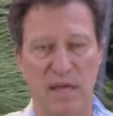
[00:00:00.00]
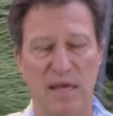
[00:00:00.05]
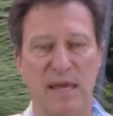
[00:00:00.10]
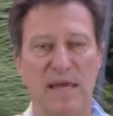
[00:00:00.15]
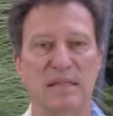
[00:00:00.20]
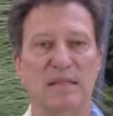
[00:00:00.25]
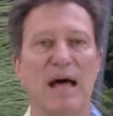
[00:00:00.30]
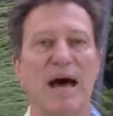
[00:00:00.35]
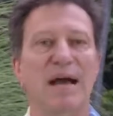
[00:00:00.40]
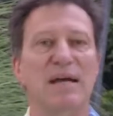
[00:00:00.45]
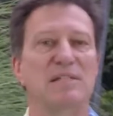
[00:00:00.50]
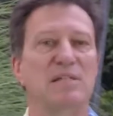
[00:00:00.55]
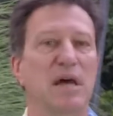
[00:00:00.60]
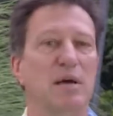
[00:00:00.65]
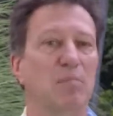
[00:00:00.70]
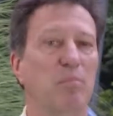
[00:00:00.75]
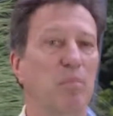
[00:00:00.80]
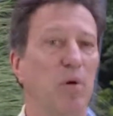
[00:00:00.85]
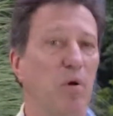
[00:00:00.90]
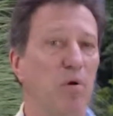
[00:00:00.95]
It locks
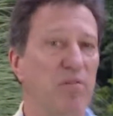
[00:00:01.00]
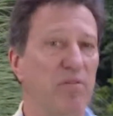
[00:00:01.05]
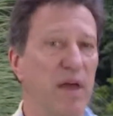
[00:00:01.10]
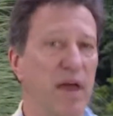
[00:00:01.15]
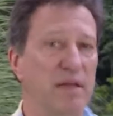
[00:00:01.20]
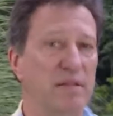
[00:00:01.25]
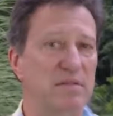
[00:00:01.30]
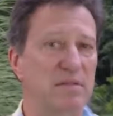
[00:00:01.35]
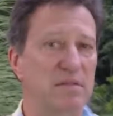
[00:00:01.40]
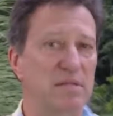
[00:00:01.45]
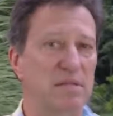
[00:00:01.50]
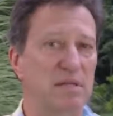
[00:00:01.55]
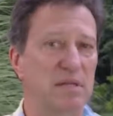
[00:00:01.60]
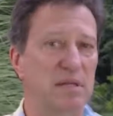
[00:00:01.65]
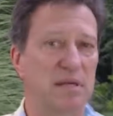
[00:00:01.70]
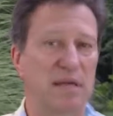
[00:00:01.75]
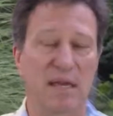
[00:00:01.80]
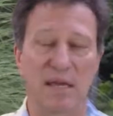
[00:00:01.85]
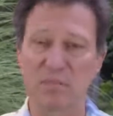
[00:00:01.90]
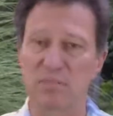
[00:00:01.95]
on both ends,
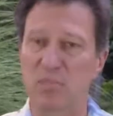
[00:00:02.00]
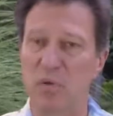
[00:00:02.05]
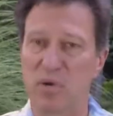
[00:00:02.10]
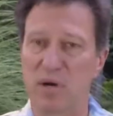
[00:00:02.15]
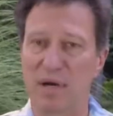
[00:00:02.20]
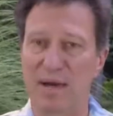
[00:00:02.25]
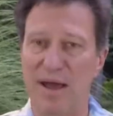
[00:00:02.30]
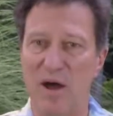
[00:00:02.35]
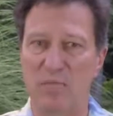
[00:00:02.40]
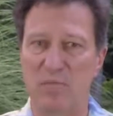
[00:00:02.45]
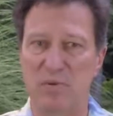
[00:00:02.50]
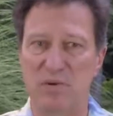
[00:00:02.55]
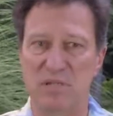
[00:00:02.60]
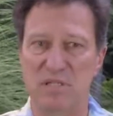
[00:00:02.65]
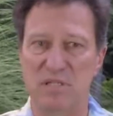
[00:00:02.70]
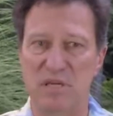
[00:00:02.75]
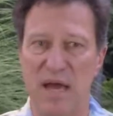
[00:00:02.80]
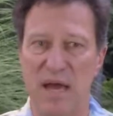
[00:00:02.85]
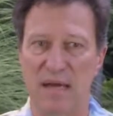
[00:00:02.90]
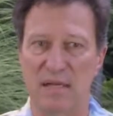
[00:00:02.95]
input and output
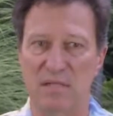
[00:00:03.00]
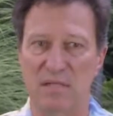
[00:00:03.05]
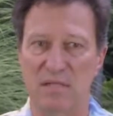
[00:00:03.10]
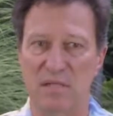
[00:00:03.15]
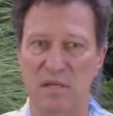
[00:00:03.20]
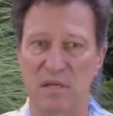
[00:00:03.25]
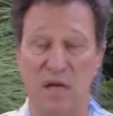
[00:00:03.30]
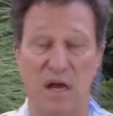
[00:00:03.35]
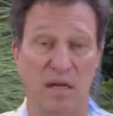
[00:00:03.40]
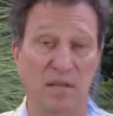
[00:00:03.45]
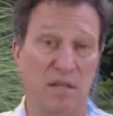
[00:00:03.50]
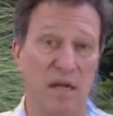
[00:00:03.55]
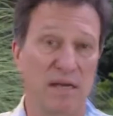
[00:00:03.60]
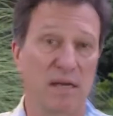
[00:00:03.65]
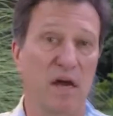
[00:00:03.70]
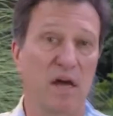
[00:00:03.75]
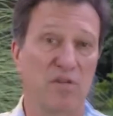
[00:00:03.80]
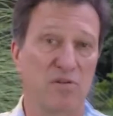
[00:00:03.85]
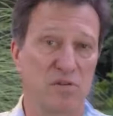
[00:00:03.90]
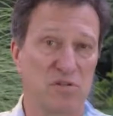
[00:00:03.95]
sides, unlike
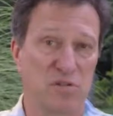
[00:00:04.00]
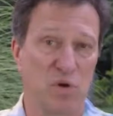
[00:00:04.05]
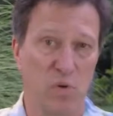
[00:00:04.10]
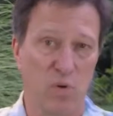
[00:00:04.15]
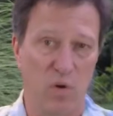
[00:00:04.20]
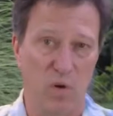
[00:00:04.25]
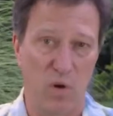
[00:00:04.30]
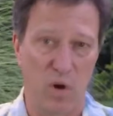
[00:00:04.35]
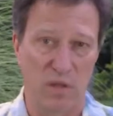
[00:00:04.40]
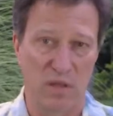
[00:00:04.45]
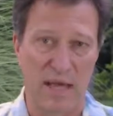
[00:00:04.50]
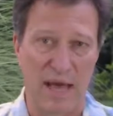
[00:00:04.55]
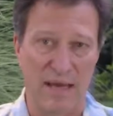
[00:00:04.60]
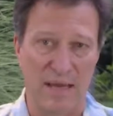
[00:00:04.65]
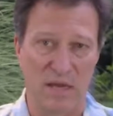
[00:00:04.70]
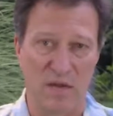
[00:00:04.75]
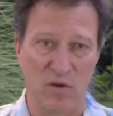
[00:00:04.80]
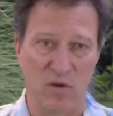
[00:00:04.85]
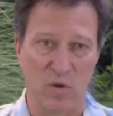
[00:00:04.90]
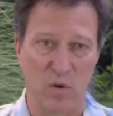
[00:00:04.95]
other so-called
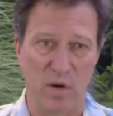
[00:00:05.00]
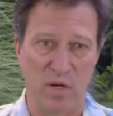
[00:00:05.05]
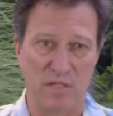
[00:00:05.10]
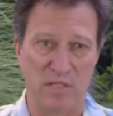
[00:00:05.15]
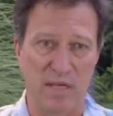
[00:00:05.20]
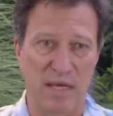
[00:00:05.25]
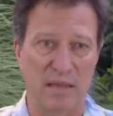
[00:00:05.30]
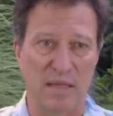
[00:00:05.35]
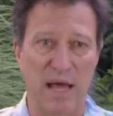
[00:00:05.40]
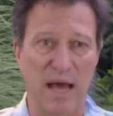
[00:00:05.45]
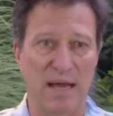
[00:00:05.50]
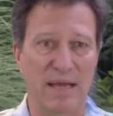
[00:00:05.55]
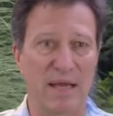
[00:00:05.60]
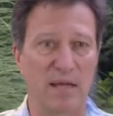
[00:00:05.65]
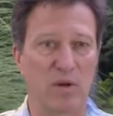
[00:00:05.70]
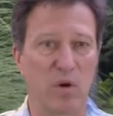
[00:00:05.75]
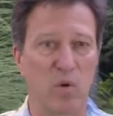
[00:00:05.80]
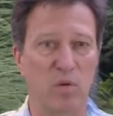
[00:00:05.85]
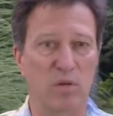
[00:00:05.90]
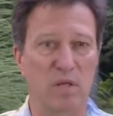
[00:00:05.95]
locking cords that lock
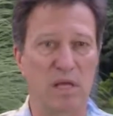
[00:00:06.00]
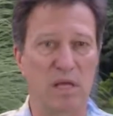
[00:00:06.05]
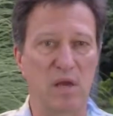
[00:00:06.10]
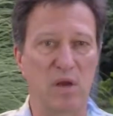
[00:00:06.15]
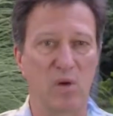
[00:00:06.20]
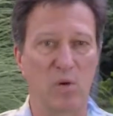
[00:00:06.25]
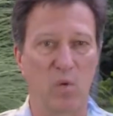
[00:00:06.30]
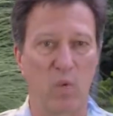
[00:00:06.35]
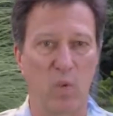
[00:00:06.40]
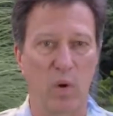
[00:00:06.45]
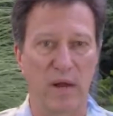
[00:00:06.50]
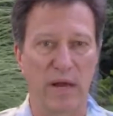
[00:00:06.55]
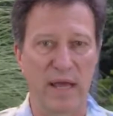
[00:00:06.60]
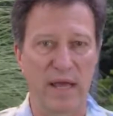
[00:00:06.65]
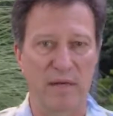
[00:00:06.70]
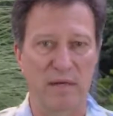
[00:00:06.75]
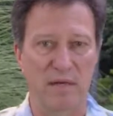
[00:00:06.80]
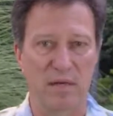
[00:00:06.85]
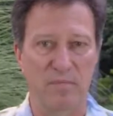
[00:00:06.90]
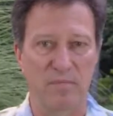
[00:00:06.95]
on only one
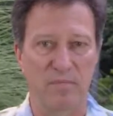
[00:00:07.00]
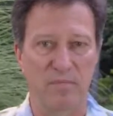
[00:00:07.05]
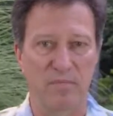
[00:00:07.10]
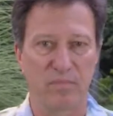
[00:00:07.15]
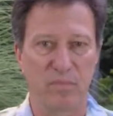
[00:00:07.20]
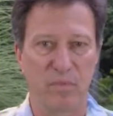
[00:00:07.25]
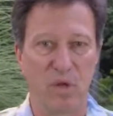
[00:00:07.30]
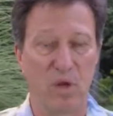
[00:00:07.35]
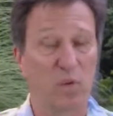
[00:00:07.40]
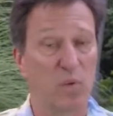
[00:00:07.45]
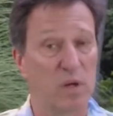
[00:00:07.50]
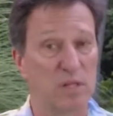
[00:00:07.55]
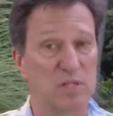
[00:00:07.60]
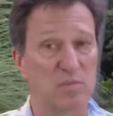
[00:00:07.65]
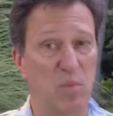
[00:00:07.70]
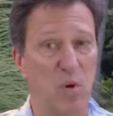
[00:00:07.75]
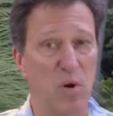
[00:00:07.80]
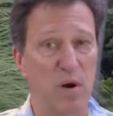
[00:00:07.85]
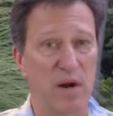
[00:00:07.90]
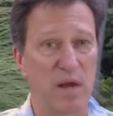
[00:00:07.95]
end. What's
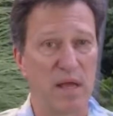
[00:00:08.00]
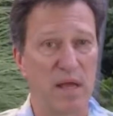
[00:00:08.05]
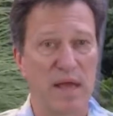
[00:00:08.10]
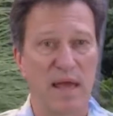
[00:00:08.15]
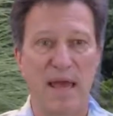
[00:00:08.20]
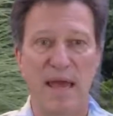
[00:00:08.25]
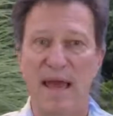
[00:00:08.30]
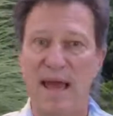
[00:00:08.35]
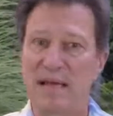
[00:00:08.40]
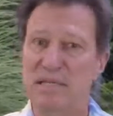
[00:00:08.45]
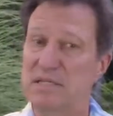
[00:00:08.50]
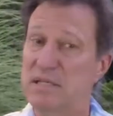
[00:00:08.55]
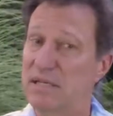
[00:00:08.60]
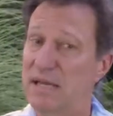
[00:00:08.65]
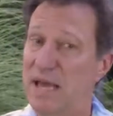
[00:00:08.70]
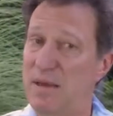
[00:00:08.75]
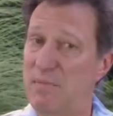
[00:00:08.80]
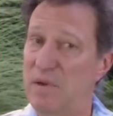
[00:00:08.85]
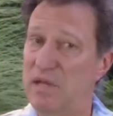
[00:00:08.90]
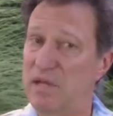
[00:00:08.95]
more, as the
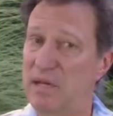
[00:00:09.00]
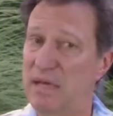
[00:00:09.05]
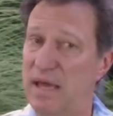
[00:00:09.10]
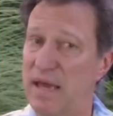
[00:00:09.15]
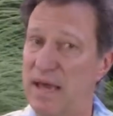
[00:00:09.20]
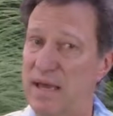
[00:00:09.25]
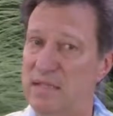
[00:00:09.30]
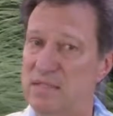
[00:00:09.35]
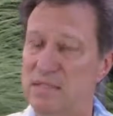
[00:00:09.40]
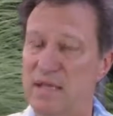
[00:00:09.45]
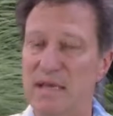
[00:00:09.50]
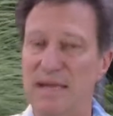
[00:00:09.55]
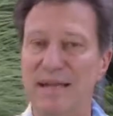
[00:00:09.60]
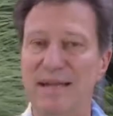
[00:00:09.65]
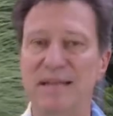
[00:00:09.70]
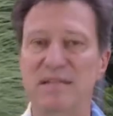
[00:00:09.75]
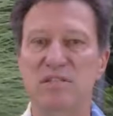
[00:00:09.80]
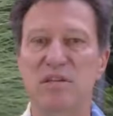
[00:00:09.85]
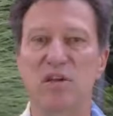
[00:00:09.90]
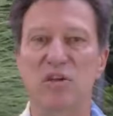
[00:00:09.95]
name indicates, it
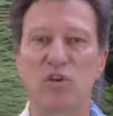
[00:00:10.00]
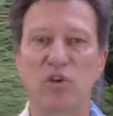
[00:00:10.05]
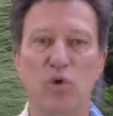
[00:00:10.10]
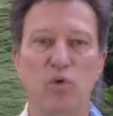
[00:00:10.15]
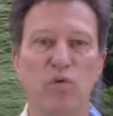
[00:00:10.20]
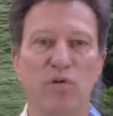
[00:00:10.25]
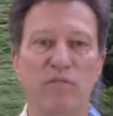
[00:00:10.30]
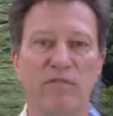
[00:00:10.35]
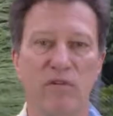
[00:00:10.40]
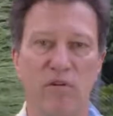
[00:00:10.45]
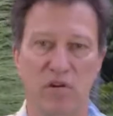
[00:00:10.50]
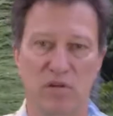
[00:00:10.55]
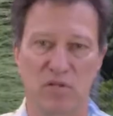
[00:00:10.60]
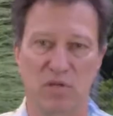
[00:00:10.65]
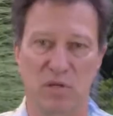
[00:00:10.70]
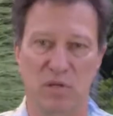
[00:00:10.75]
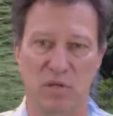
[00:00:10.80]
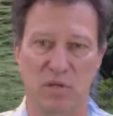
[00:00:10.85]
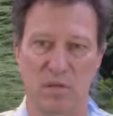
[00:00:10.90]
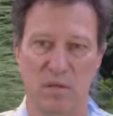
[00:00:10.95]
is
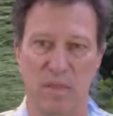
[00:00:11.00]
universal,